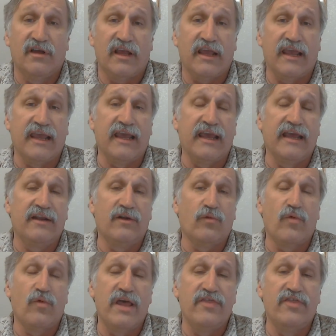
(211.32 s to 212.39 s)

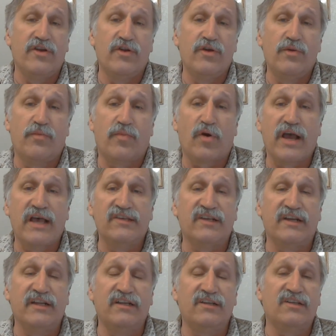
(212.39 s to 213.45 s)
And when the new
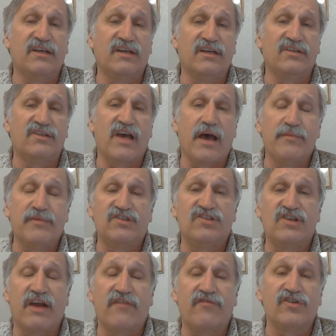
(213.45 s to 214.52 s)
president, Thomas
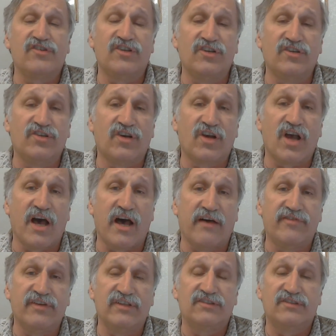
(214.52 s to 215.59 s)
Jefferson, took
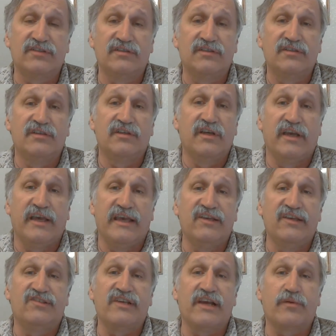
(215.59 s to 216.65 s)
office,
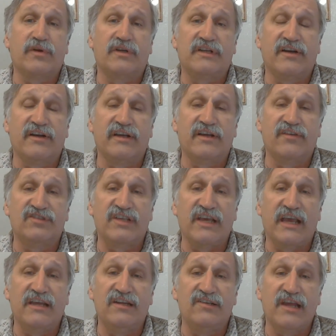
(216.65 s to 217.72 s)
his Secretary of
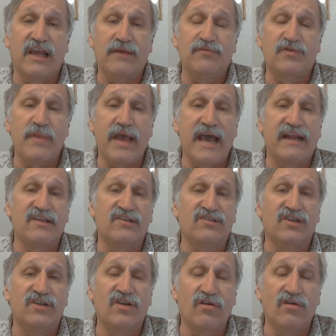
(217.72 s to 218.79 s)
State, James
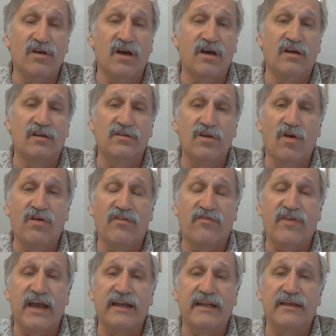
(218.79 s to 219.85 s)
Madison,
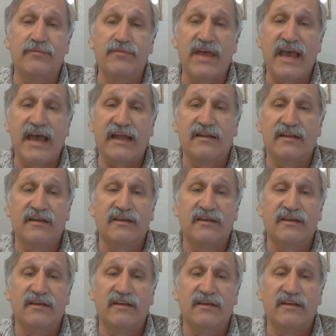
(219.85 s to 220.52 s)
notified him that,